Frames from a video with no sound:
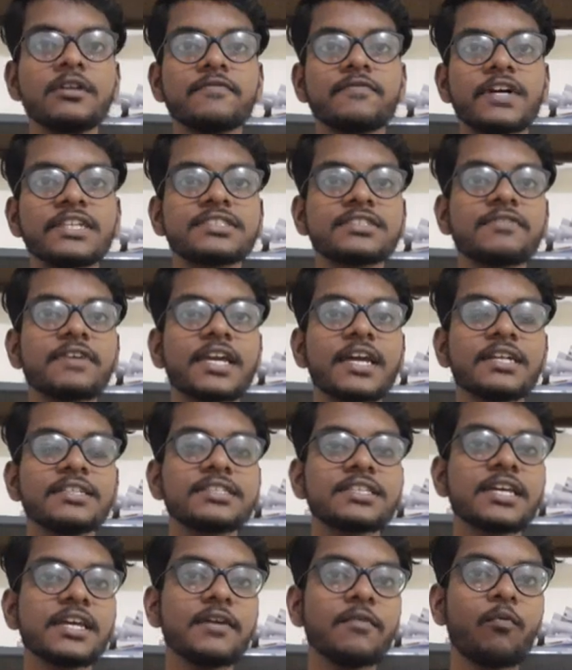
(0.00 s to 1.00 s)
First, we can
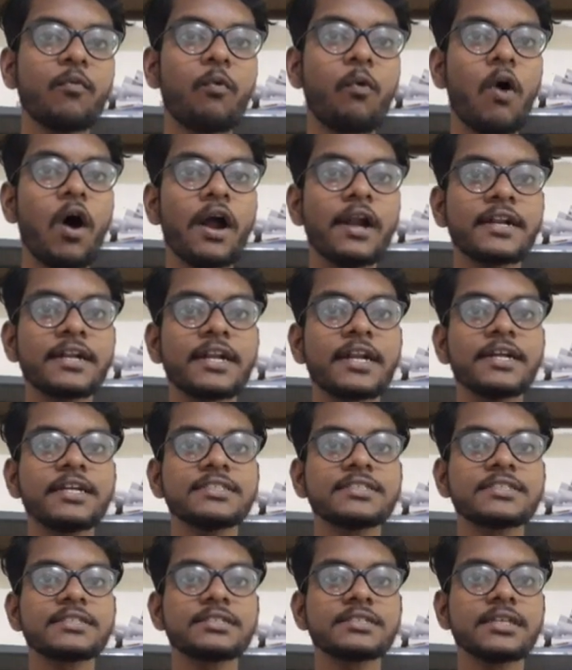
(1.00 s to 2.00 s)
see what
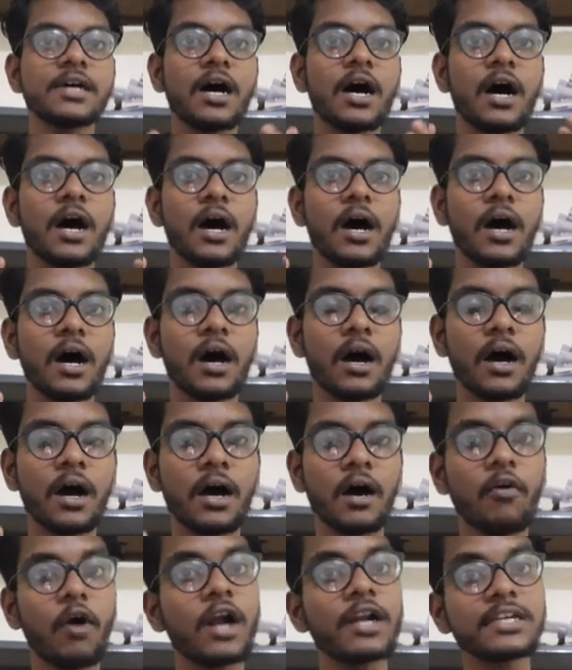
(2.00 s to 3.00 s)
is
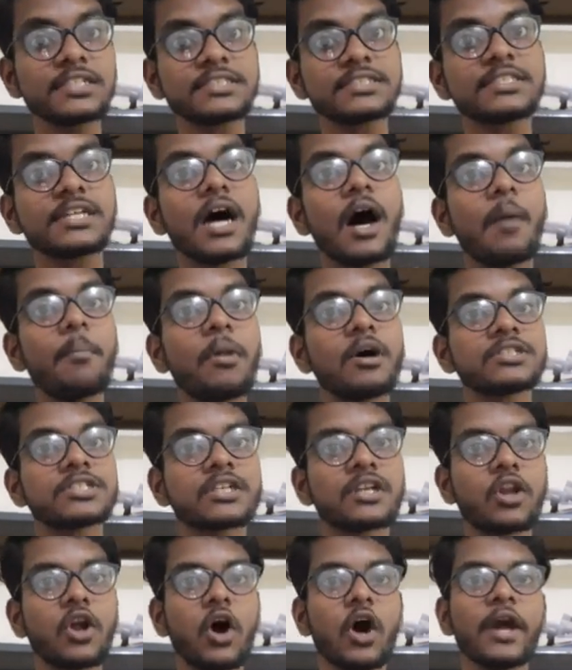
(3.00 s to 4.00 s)
the
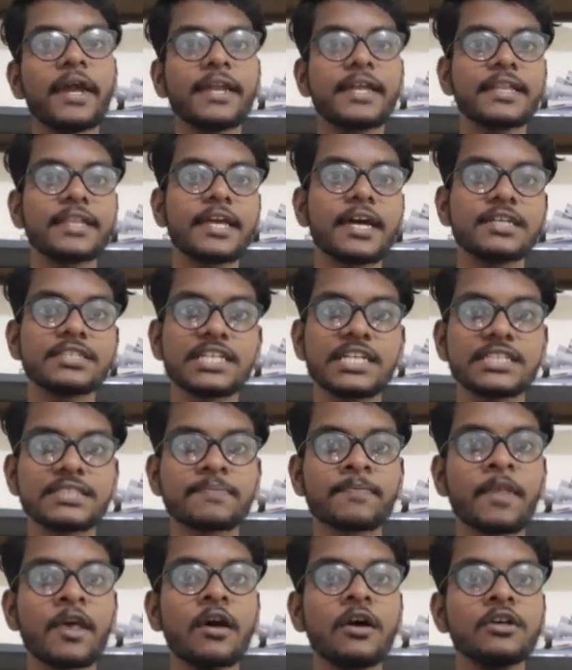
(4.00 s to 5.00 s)
abortion law in India
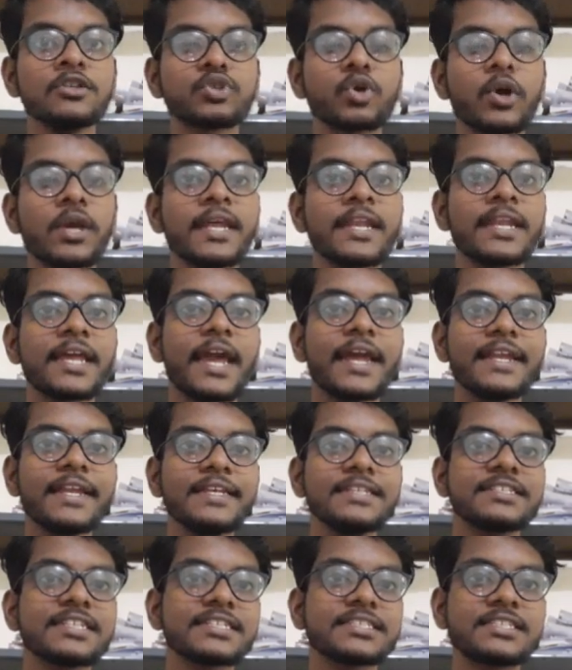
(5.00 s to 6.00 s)
says. So in
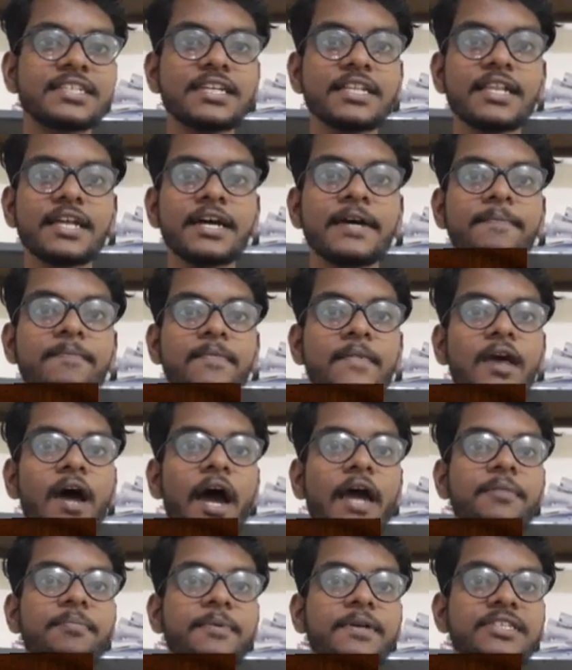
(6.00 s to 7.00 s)
1860, the
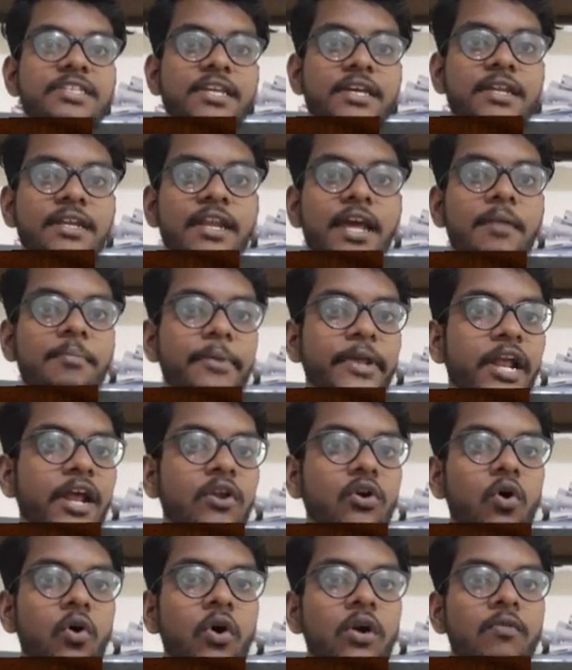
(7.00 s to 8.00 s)
IPC, Indian
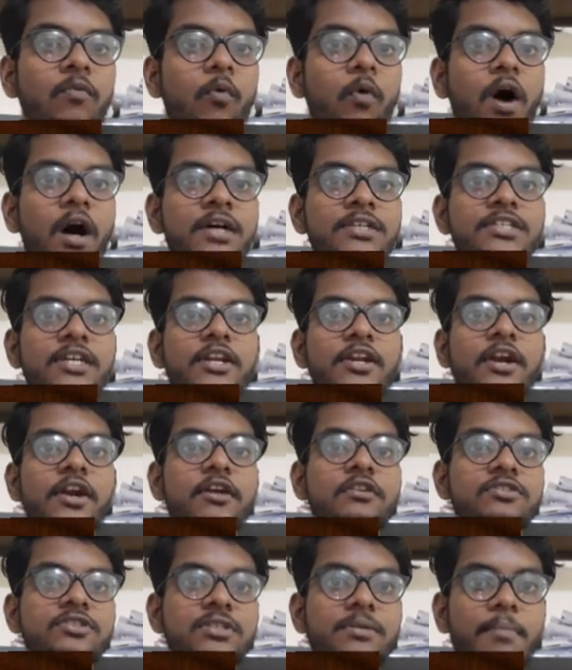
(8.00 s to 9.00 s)
Penal Code, was
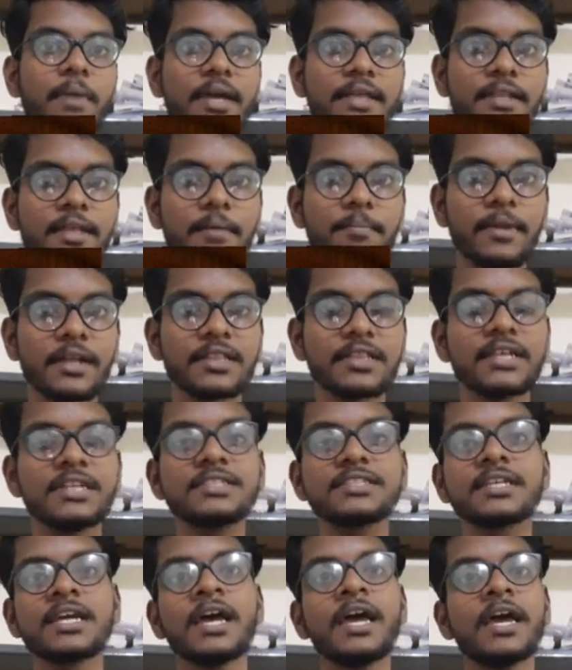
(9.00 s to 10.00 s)
introduced by the
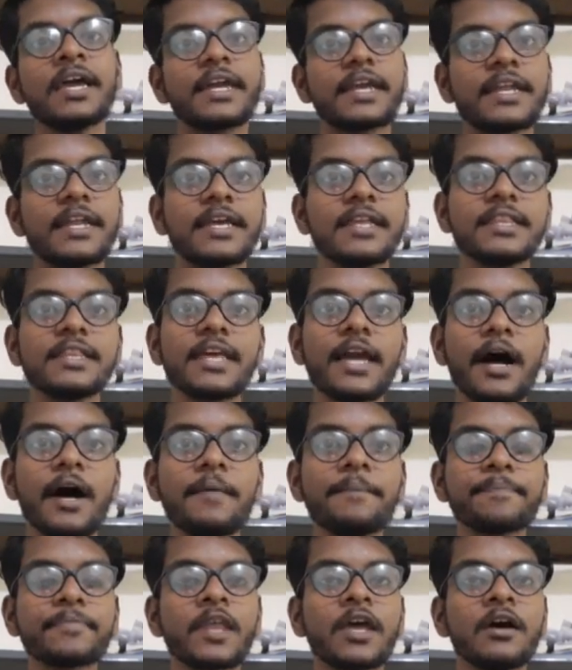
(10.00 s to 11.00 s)
British in
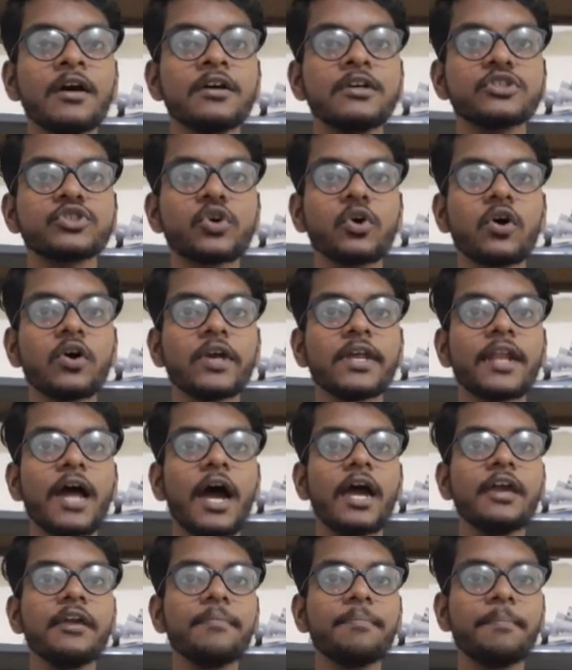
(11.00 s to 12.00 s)
India. So in
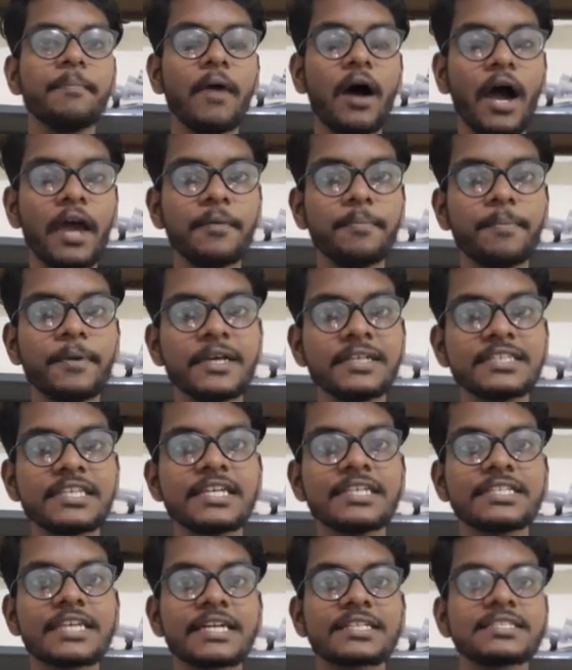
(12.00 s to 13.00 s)

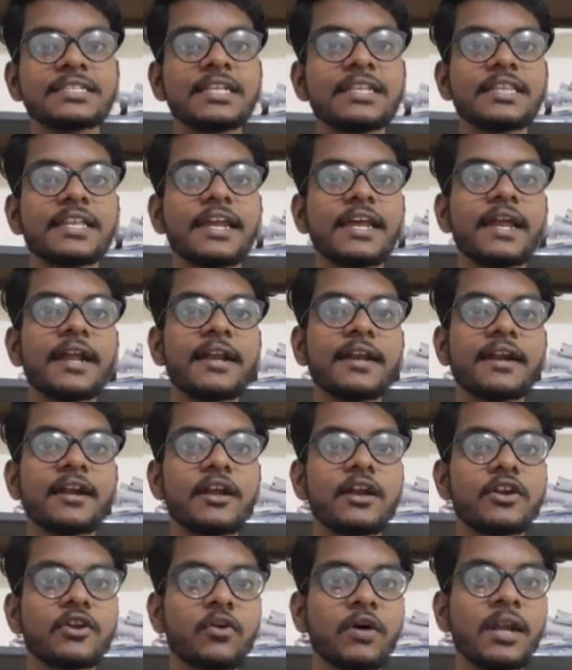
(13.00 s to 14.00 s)
IPC section
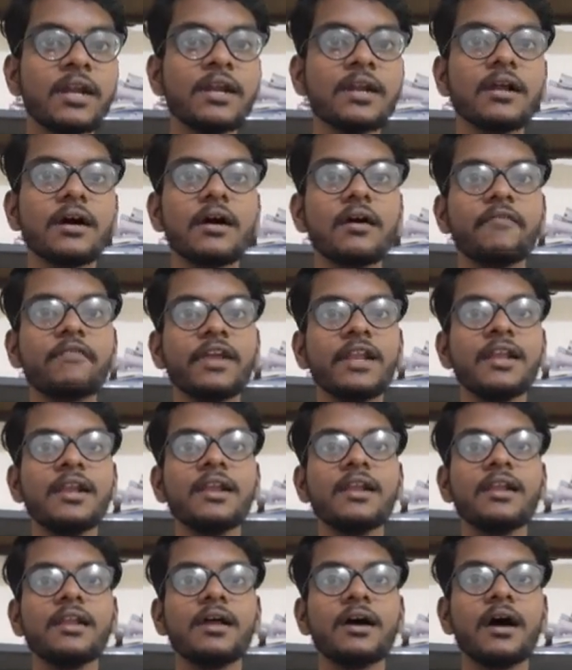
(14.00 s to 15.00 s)
312
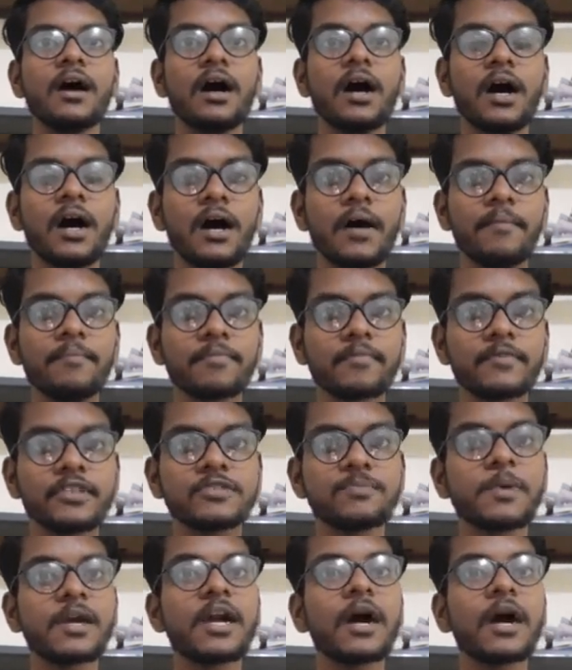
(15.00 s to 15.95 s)
will speak